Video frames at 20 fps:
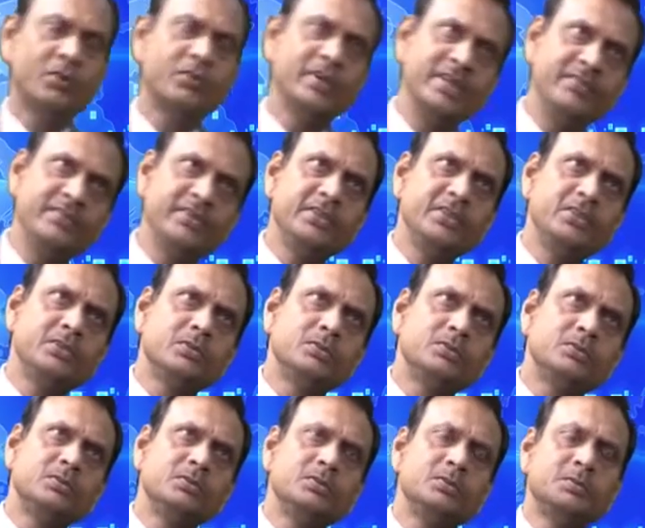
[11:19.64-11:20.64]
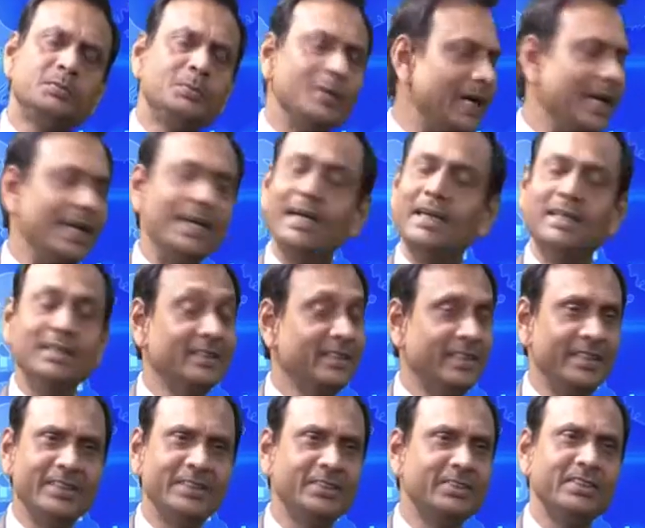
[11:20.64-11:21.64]
when you,
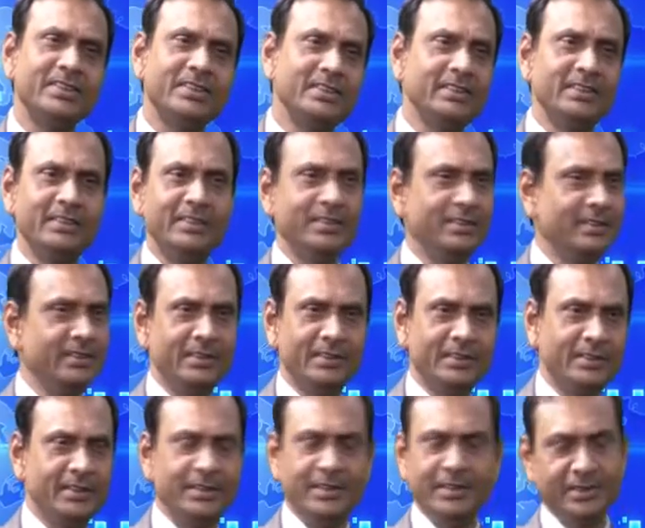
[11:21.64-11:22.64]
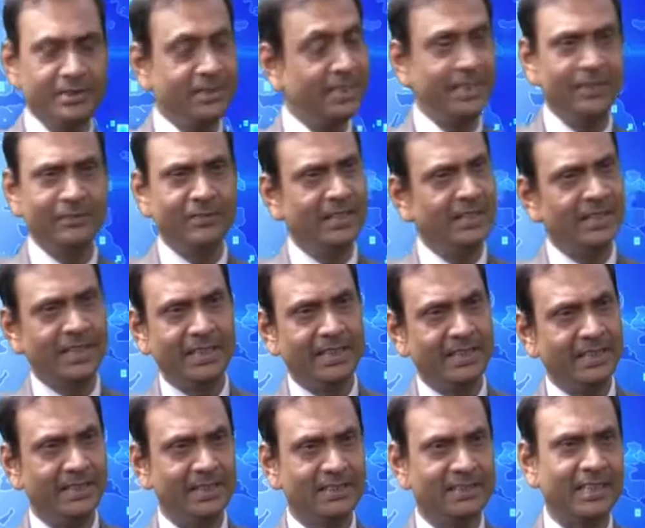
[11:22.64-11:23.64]
initially when
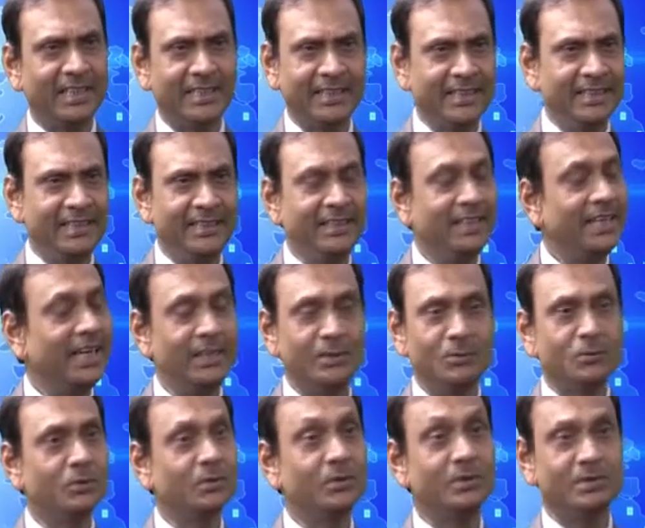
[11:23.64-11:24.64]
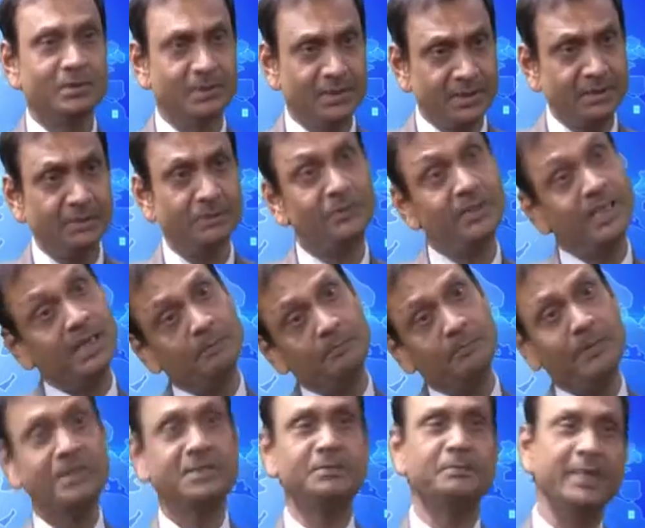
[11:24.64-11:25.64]
I started, I told we are
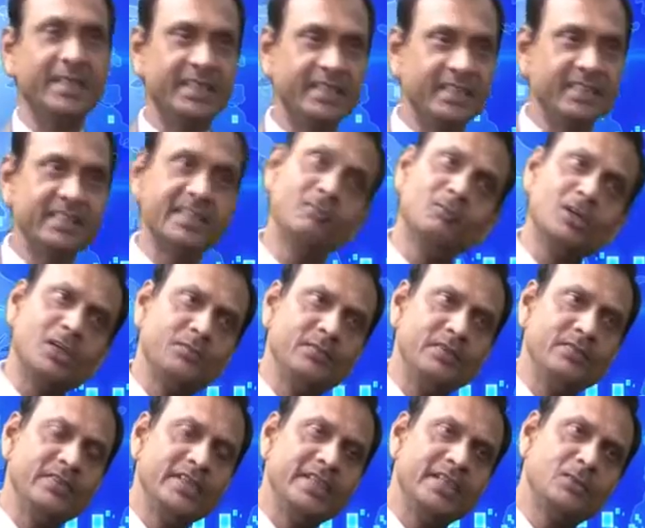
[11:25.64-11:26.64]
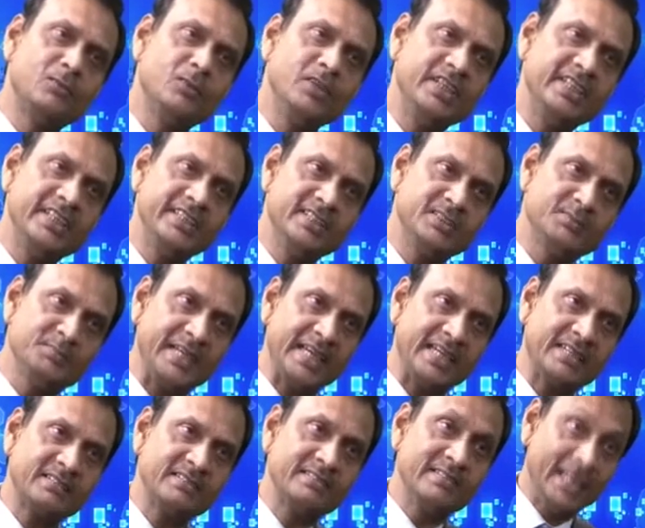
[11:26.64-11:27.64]
much better than what we were 20 years
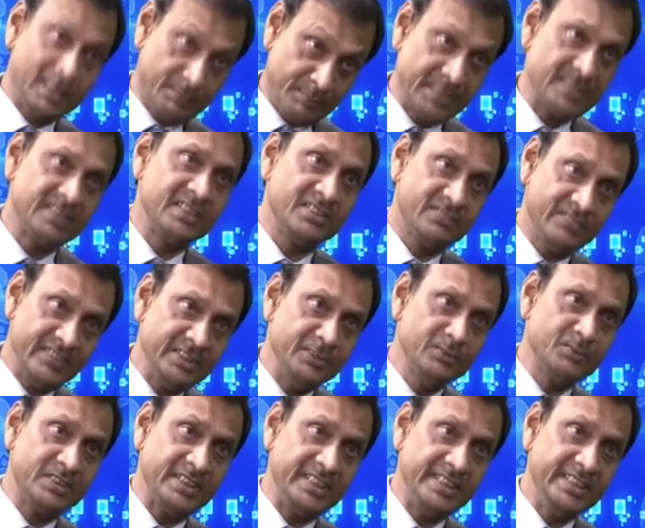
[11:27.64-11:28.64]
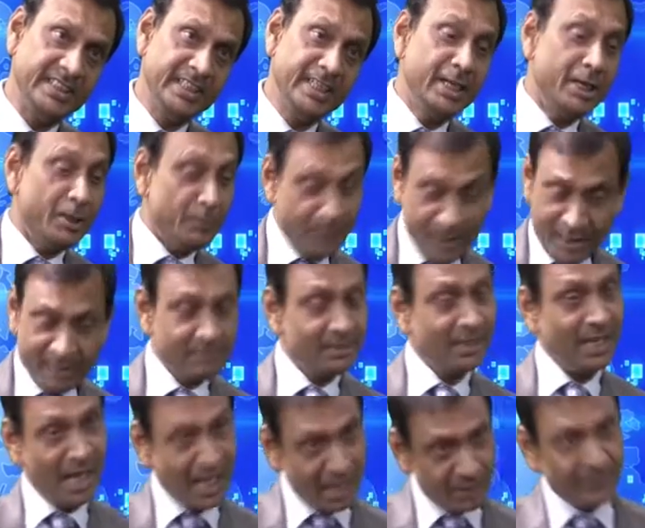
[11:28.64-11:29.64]
back at present when you see. But
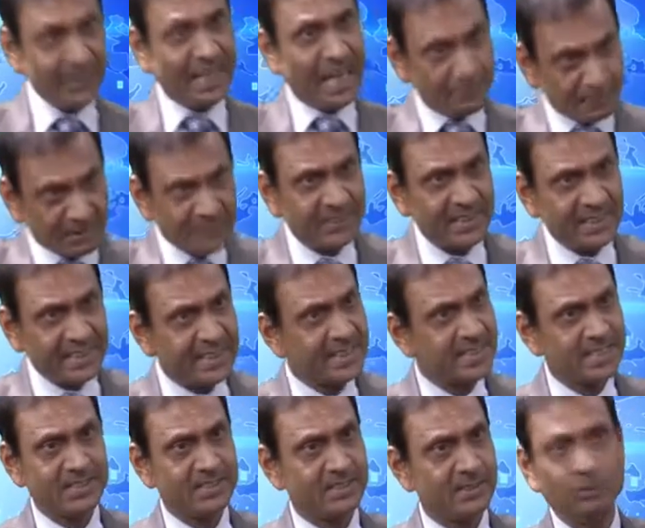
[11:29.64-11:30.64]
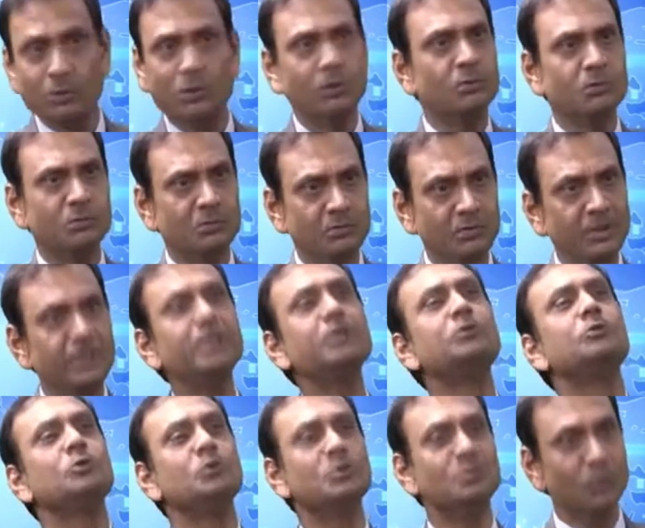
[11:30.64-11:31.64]
are we happy with this? No, we need
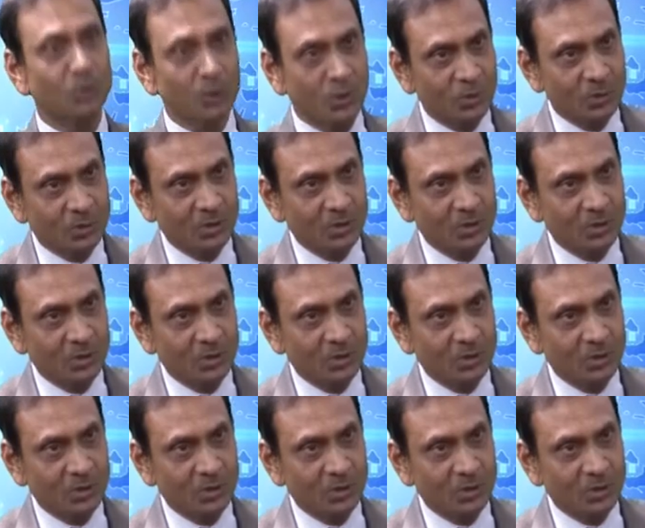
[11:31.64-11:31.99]
to do more.